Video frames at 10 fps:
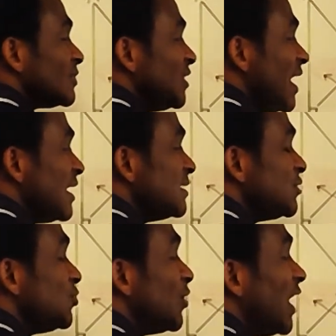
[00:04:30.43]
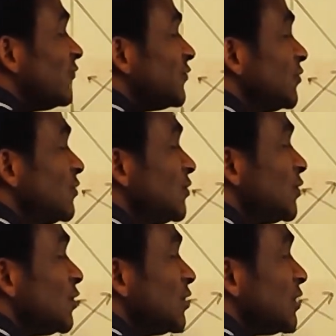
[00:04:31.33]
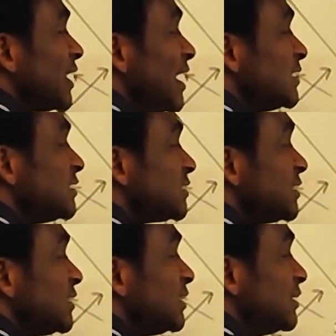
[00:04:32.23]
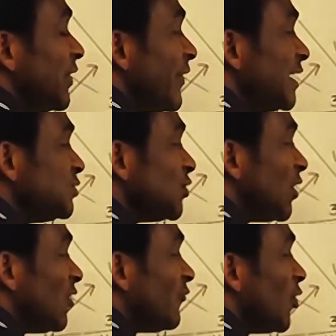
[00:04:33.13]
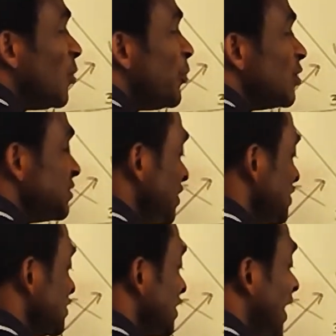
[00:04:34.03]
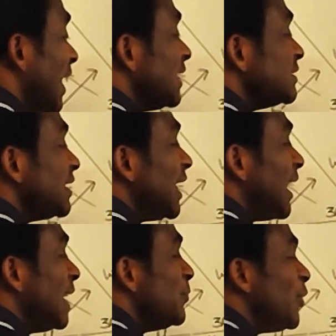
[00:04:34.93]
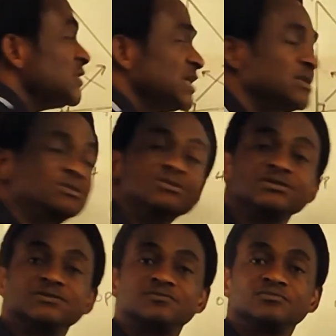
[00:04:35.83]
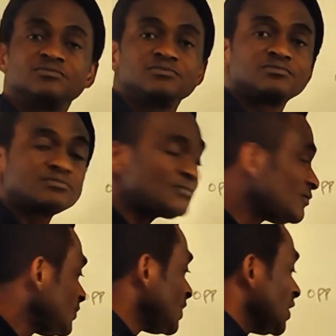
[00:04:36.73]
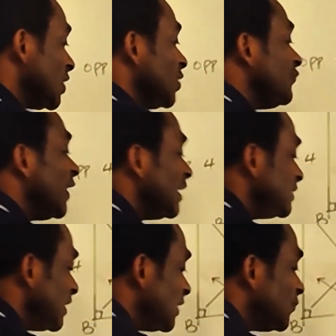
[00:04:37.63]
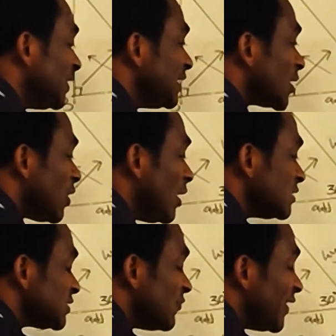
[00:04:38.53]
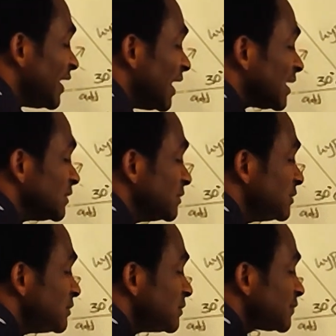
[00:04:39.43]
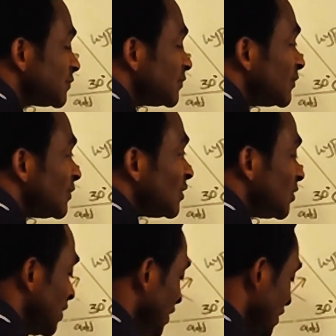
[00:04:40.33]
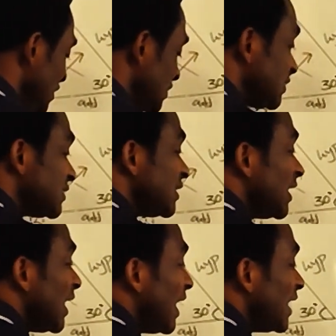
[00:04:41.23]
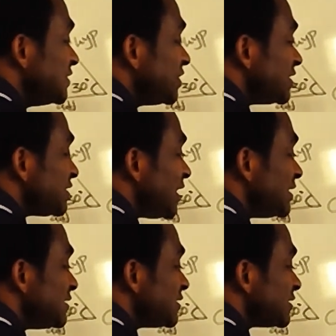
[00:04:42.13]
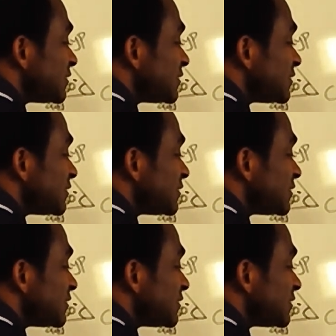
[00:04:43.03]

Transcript: then you have to get the ratio of opposite and hypotenuse. If you are dealing with the cos of an angle, it is adjacent